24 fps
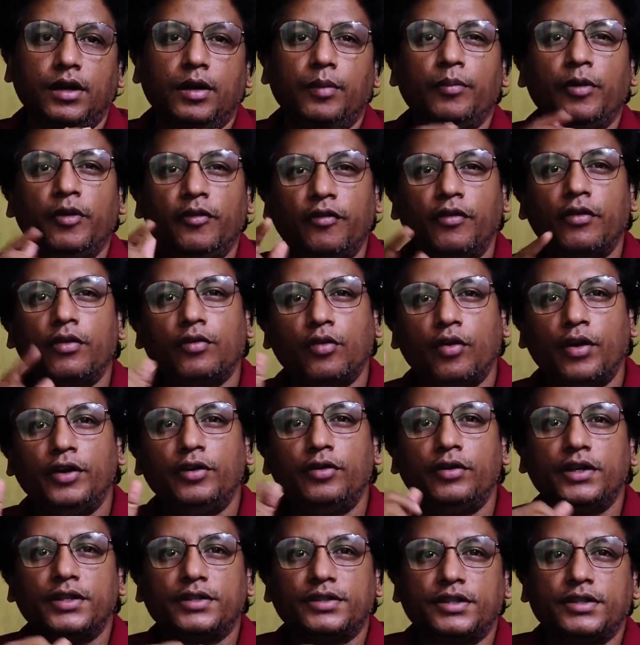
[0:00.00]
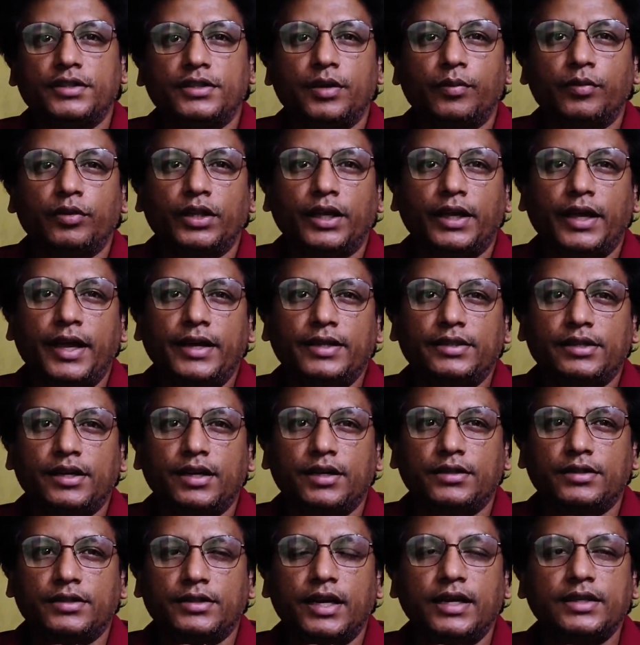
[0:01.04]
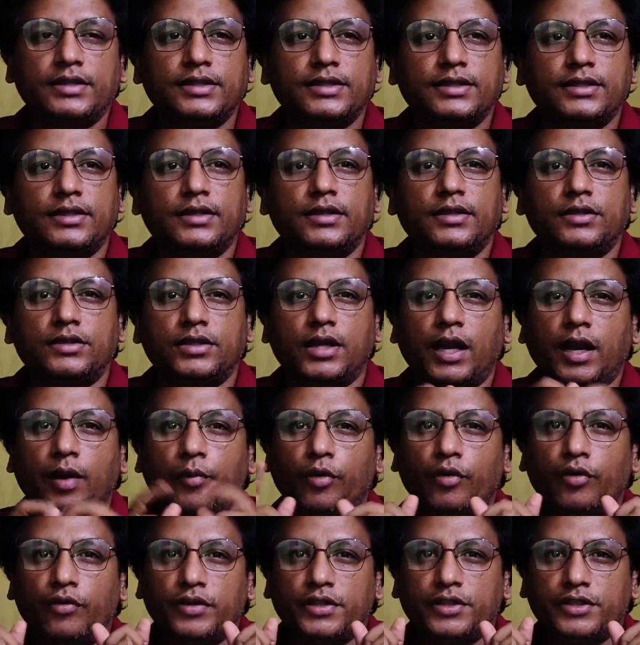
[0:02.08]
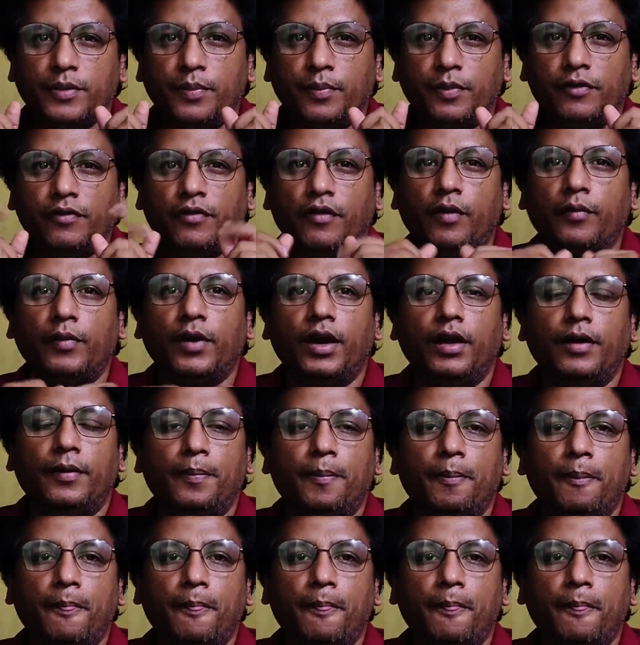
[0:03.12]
Before going to discuss about the case laws, let's talk about one simple formula.